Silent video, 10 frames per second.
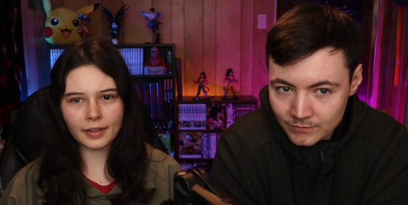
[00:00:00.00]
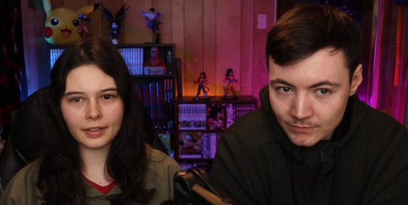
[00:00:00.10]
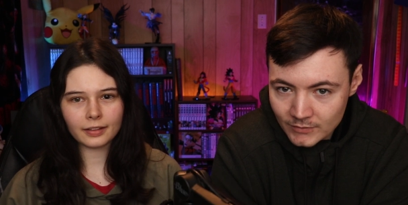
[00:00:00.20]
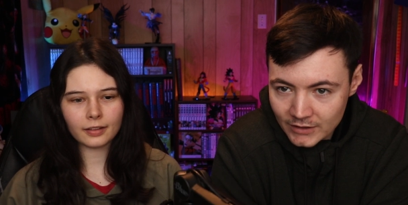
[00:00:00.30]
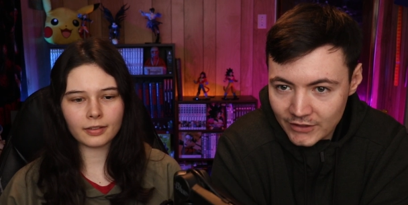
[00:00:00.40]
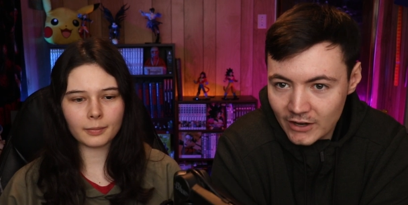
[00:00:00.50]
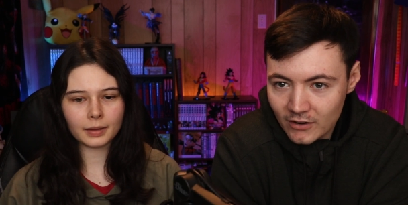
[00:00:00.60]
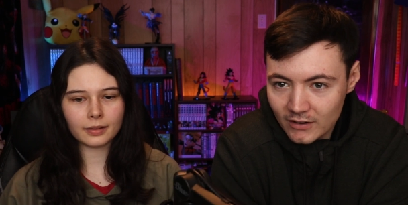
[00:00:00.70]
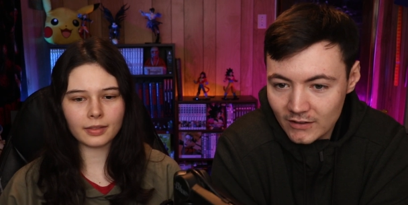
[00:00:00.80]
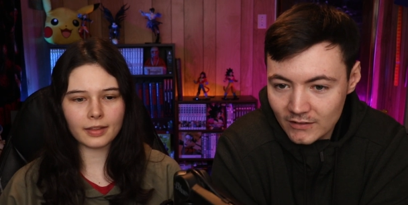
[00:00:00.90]
Speaker 1: I think it's they
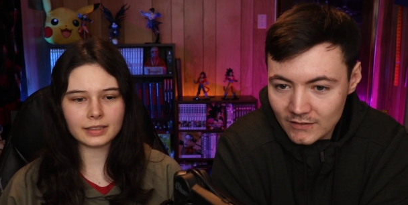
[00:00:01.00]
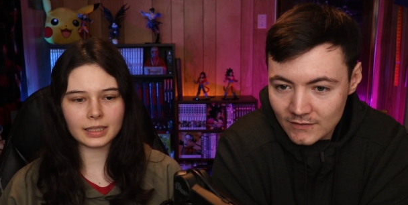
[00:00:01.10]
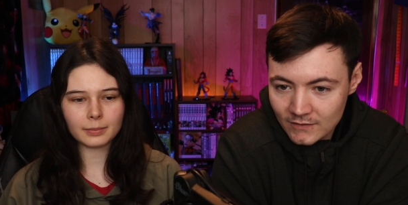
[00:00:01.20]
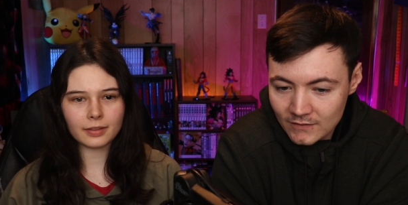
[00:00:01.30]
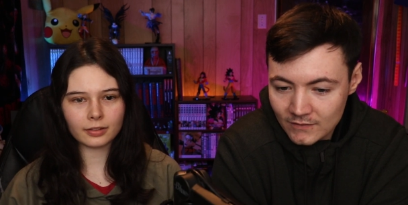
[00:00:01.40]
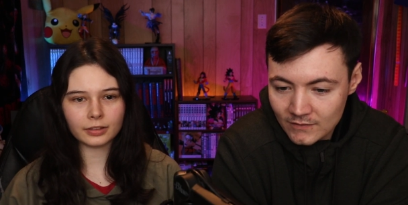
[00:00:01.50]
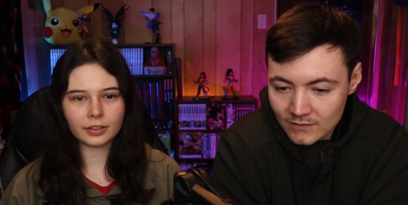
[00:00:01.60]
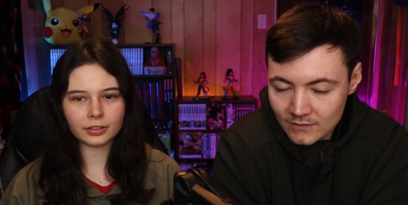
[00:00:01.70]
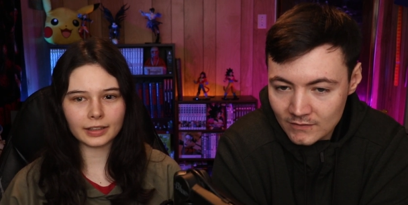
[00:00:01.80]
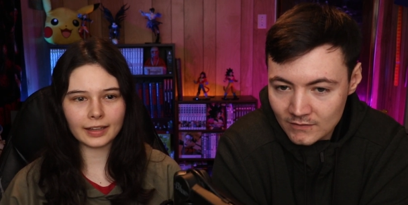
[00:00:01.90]
something are... that demons
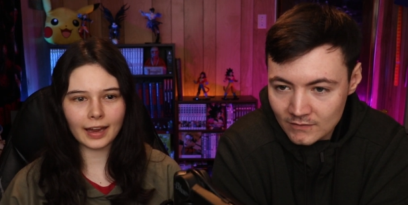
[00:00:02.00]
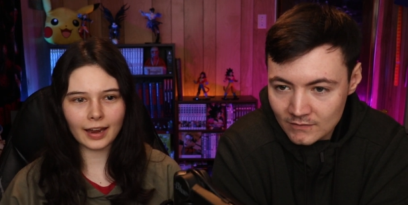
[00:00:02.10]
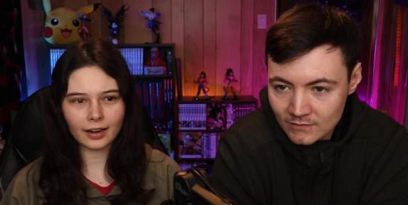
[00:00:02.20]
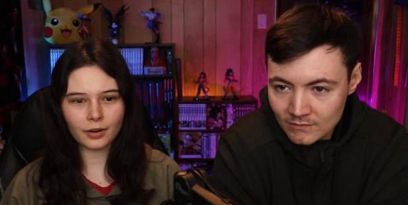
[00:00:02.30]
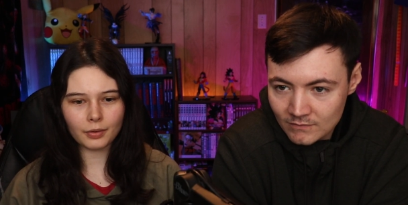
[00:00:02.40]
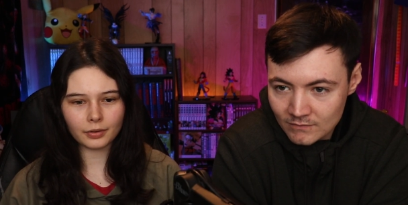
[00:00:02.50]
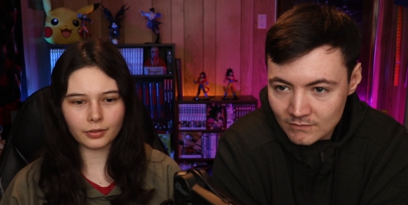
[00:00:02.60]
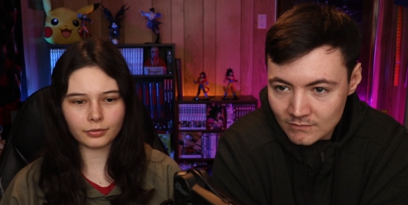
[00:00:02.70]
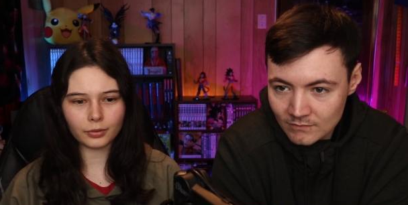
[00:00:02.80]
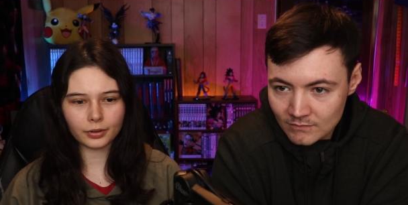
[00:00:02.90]
literally can't go
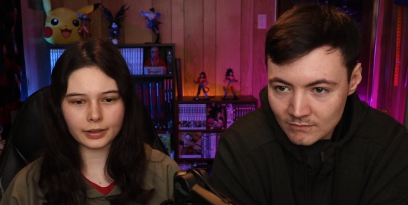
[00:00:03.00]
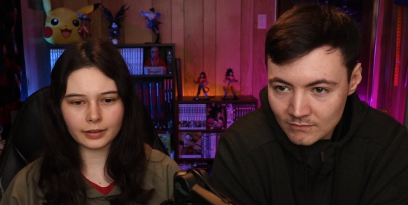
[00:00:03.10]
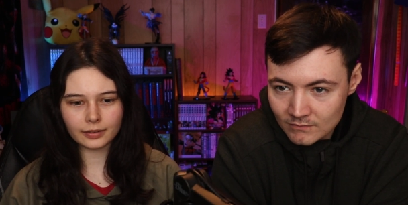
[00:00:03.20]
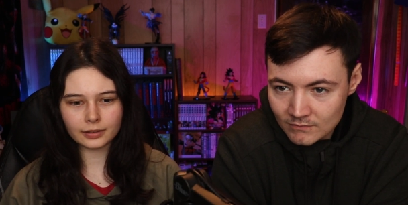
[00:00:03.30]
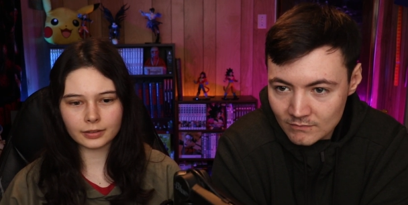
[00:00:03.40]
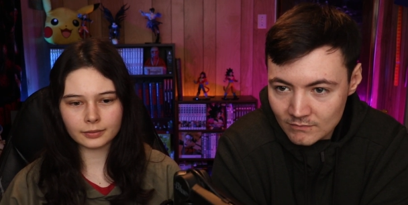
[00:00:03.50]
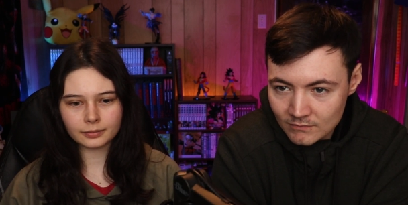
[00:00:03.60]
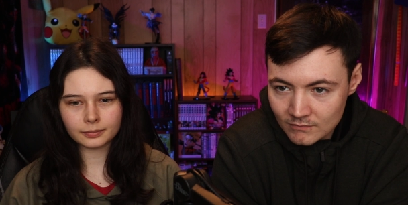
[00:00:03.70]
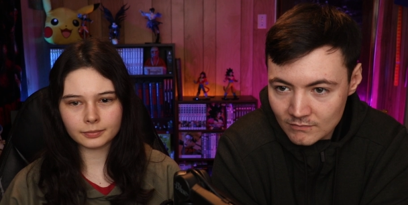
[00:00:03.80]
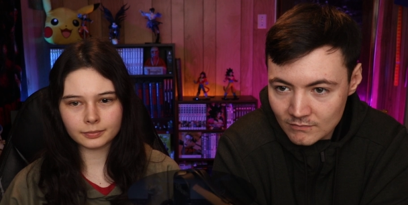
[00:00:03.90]
out of the forest.
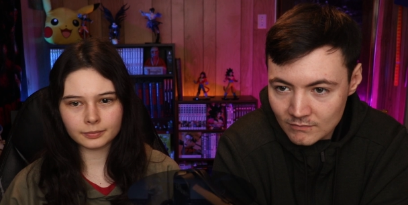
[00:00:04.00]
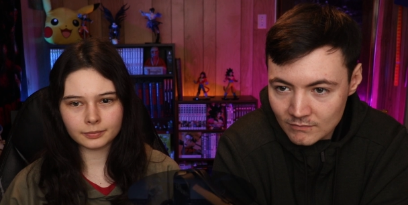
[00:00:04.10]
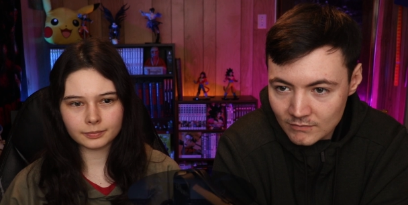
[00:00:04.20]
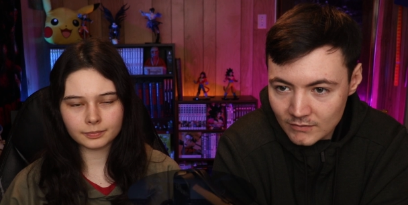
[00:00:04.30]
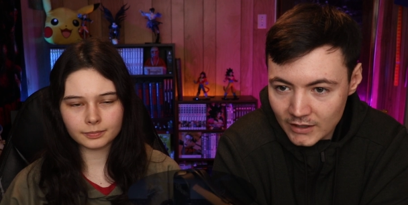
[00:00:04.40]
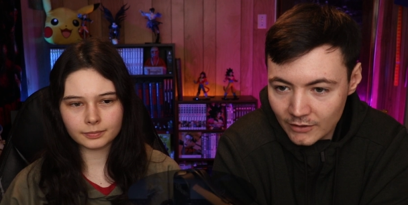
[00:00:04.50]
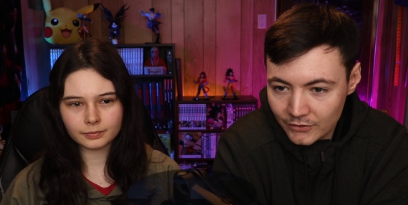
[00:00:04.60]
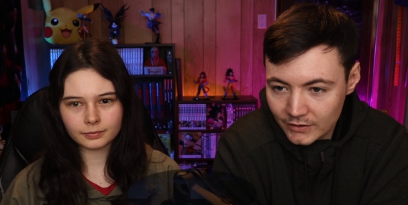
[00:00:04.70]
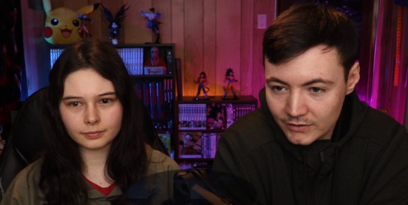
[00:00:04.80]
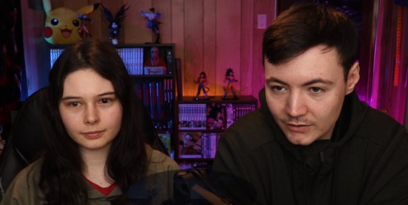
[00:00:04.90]
Speaker 2: I
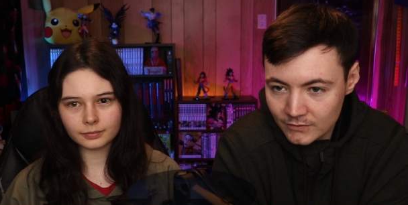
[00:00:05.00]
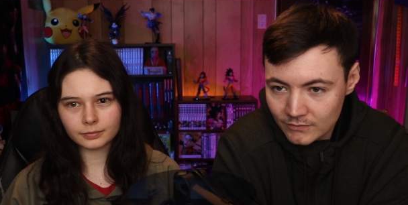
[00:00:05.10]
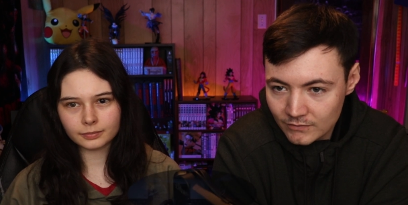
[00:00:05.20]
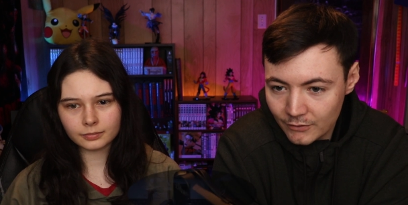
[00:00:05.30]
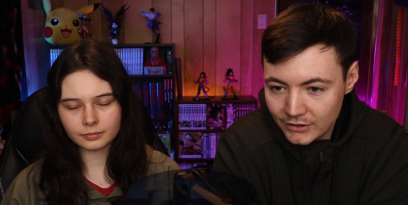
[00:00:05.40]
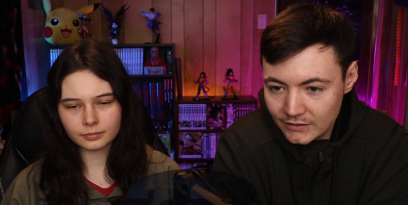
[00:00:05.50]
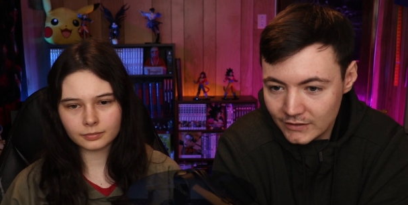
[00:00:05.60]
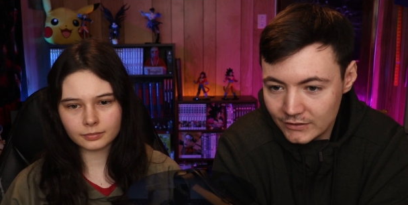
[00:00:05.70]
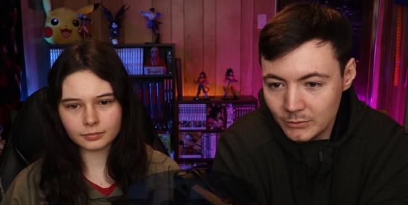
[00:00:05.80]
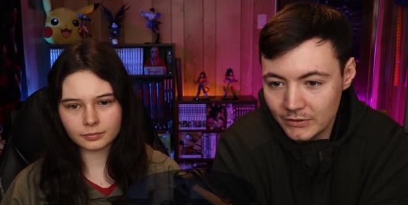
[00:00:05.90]
don't think so. I don't
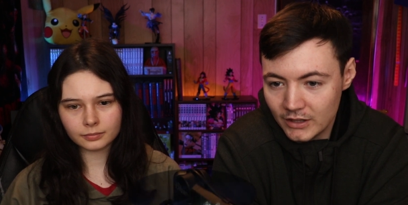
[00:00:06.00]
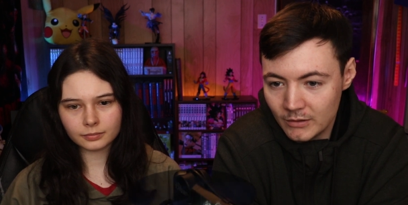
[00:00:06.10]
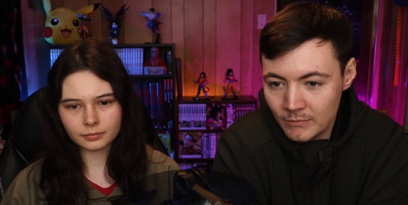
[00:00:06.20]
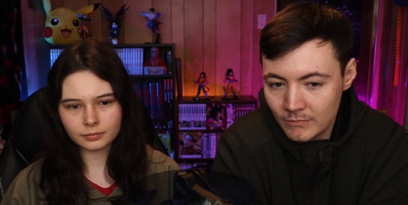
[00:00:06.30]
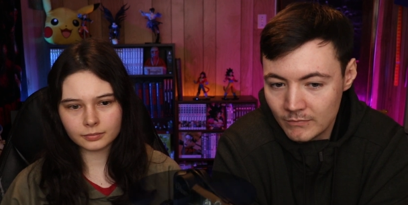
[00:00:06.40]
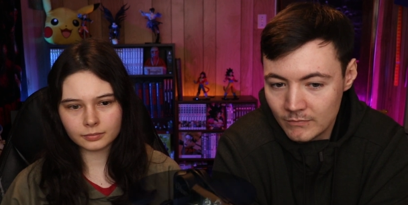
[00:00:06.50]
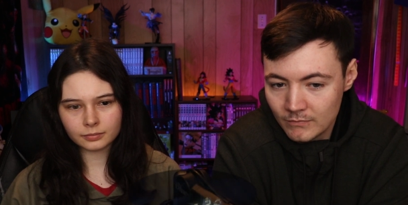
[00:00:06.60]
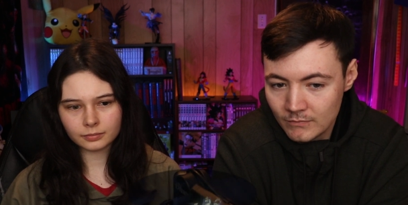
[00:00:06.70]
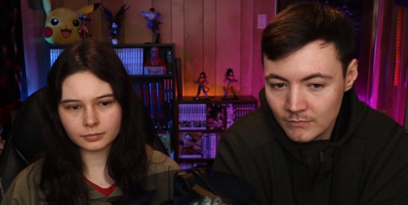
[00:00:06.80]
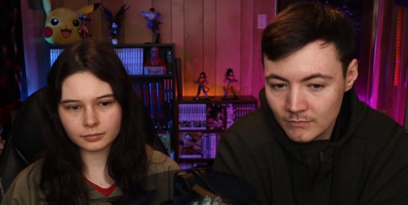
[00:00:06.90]
think these are with them.
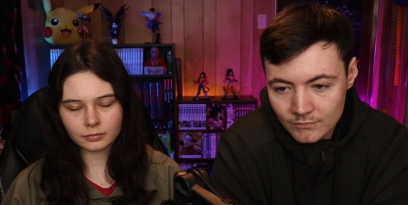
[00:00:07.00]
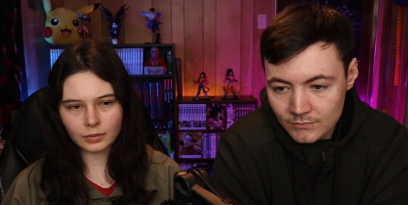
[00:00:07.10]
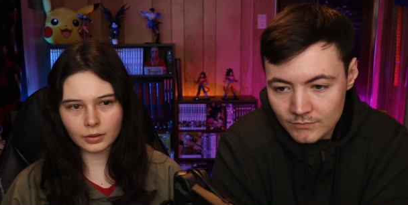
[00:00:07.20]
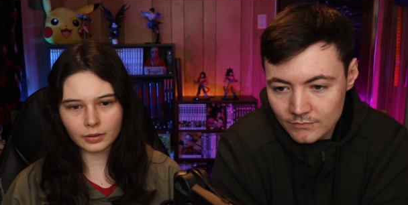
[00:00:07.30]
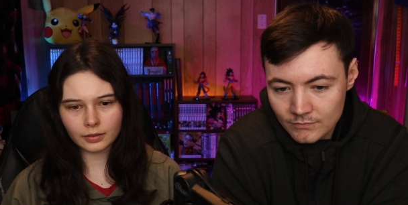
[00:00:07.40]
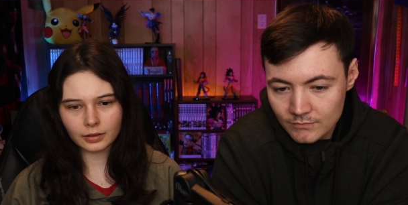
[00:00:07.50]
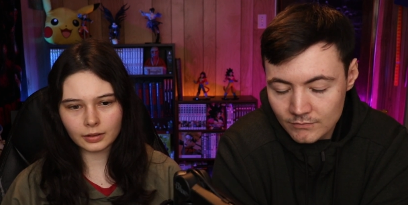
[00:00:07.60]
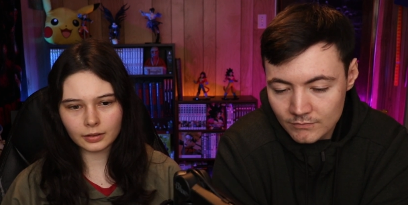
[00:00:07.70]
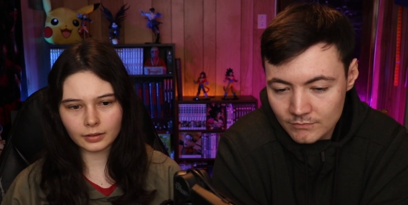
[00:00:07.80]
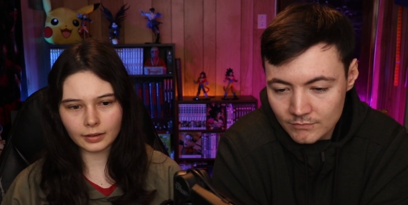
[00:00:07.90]
Speaker 1: You guys
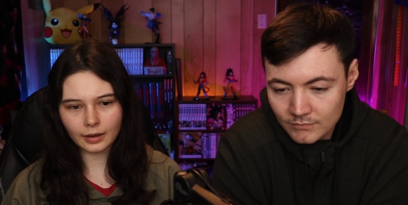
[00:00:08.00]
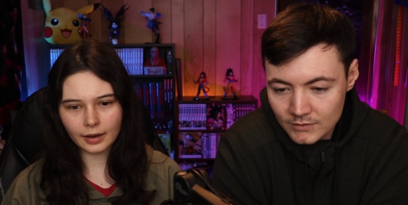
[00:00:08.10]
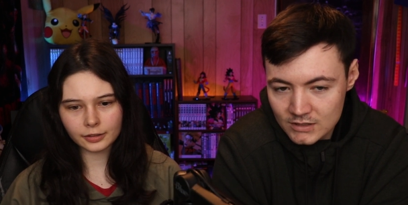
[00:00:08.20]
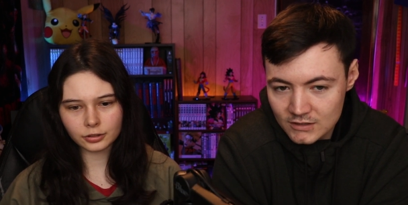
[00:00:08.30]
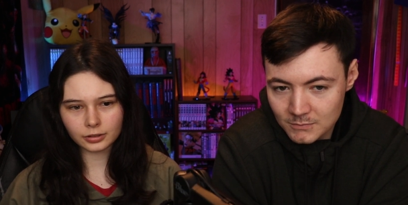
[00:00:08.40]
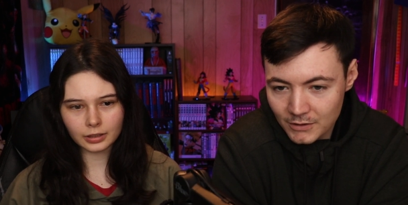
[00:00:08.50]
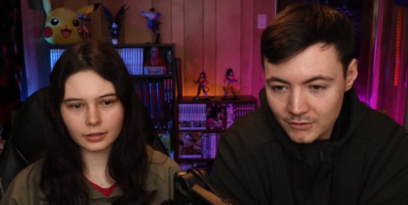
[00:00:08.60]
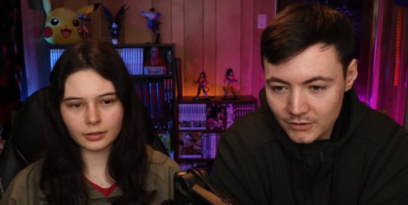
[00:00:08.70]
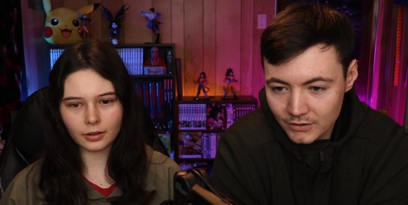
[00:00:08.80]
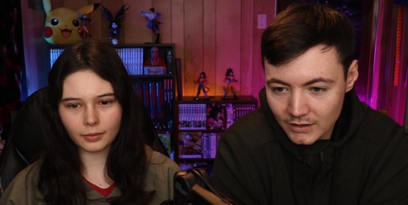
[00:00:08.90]
need to like actually
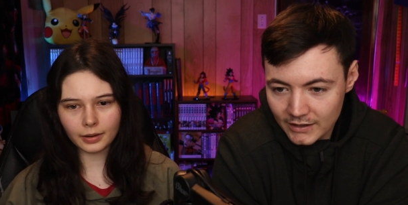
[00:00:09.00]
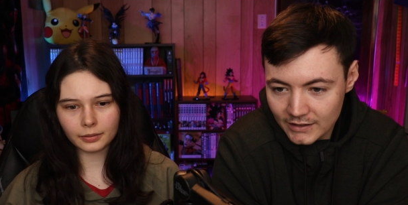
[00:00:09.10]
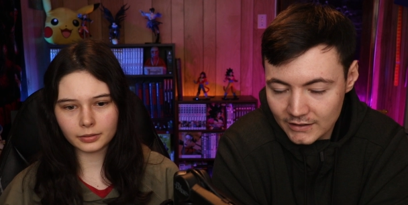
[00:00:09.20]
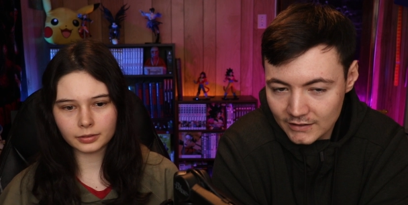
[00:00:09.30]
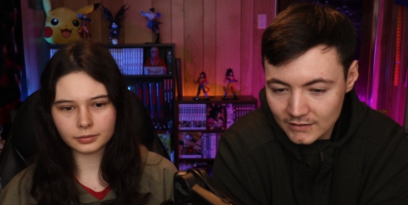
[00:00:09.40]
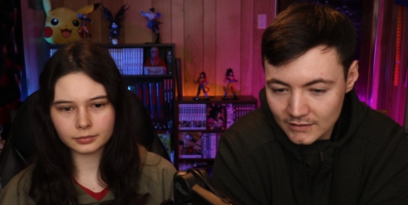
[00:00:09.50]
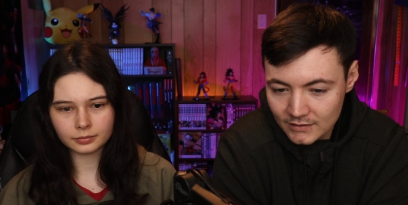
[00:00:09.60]
smother the go light. Out.